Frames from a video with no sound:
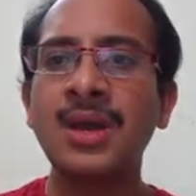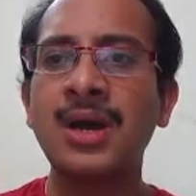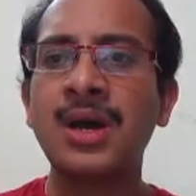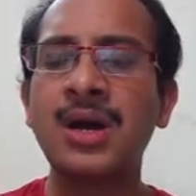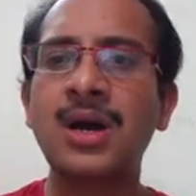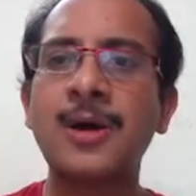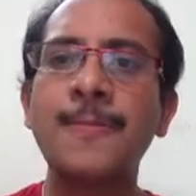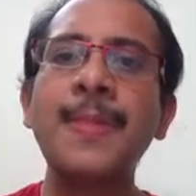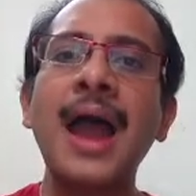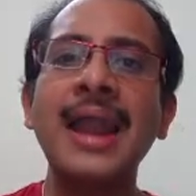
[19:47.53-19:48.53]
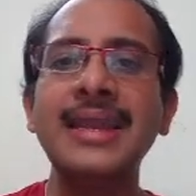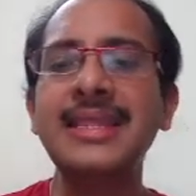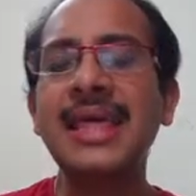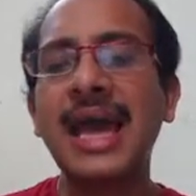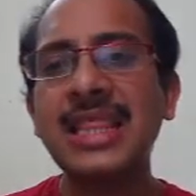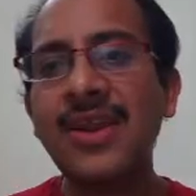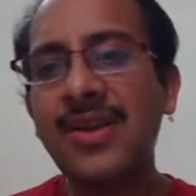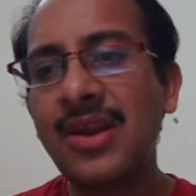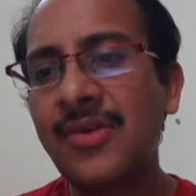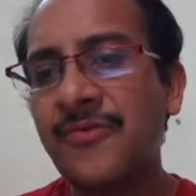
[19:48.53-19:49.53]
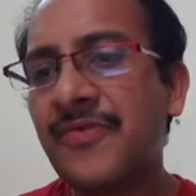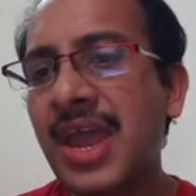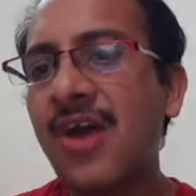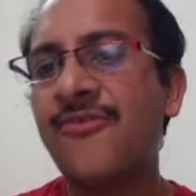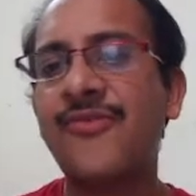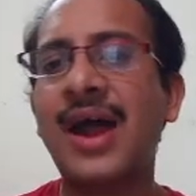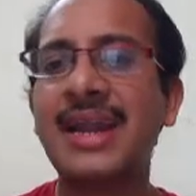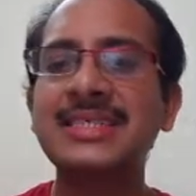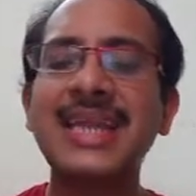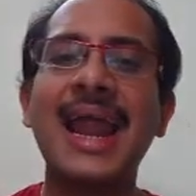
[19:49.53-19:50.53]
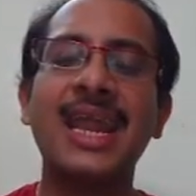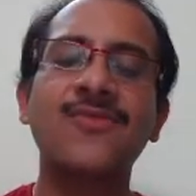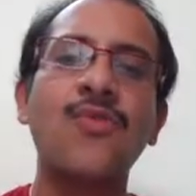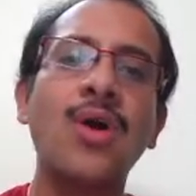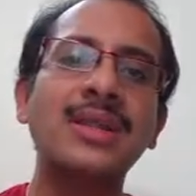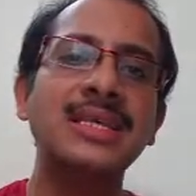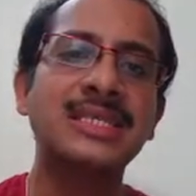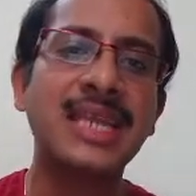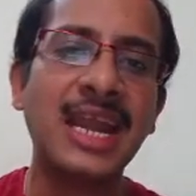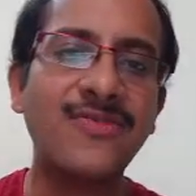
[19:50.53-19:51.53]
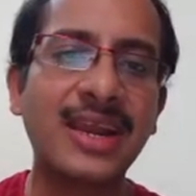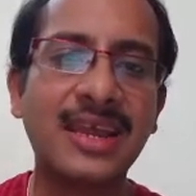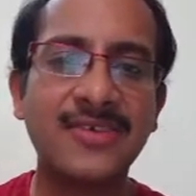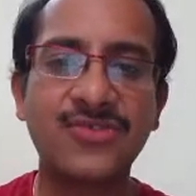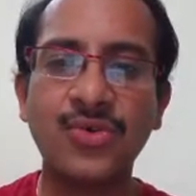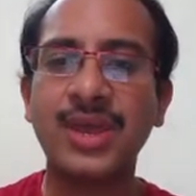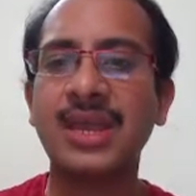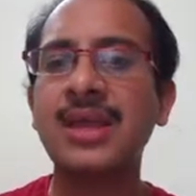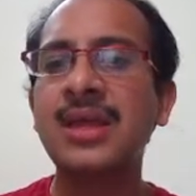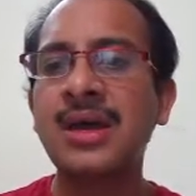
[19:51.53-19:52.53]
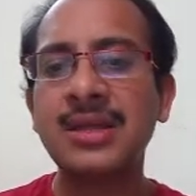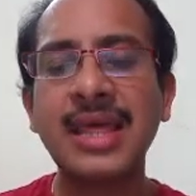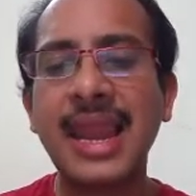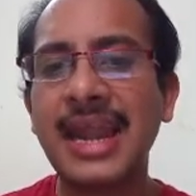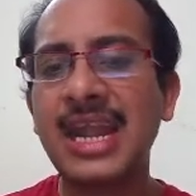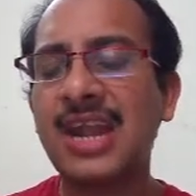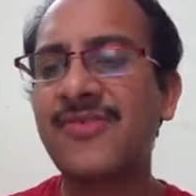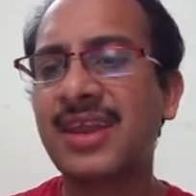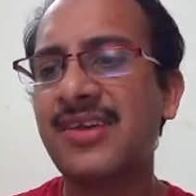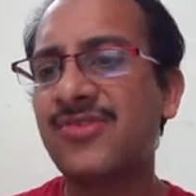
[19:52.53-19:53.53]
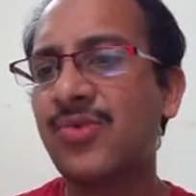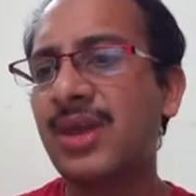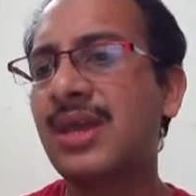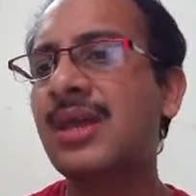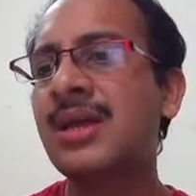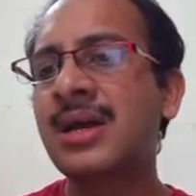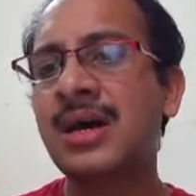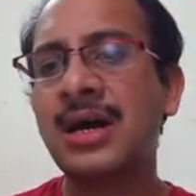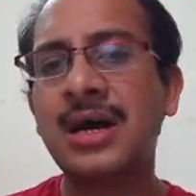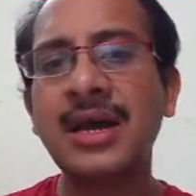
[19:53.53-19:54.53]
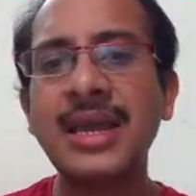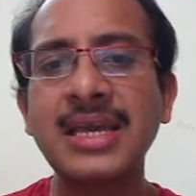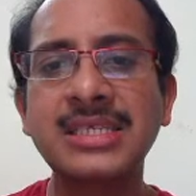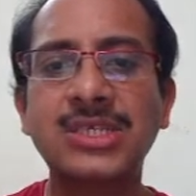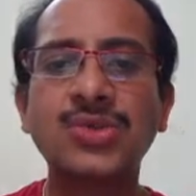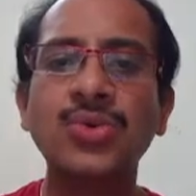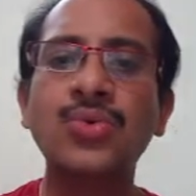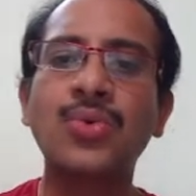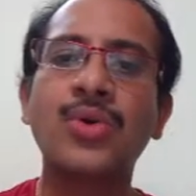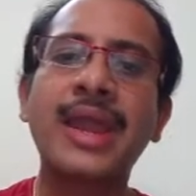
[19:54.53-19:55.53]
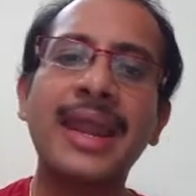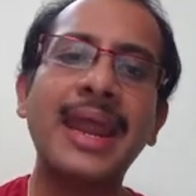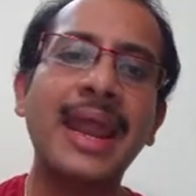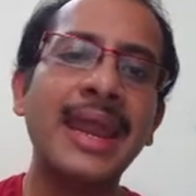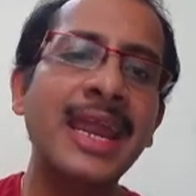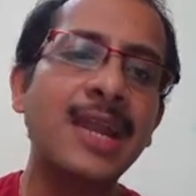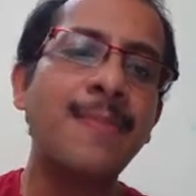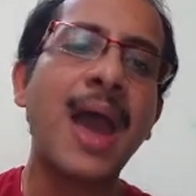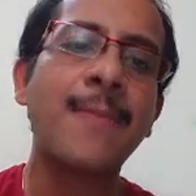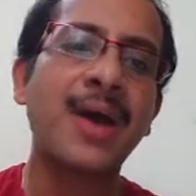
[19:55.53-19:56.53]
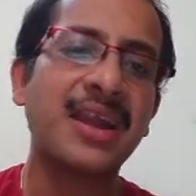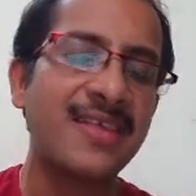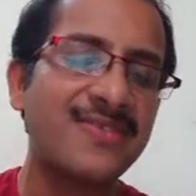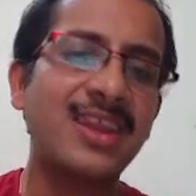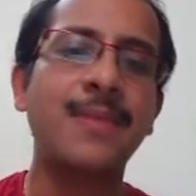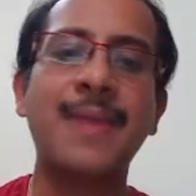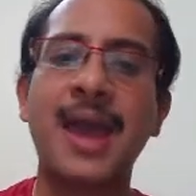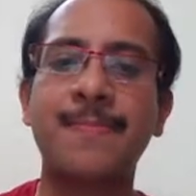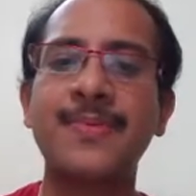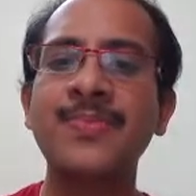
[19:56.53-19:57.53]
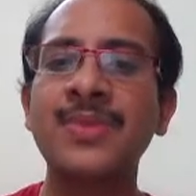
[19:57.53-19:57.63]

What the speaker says: And the other way of understanding what this network is doing, the land network is doing, is to get a heat map or density map.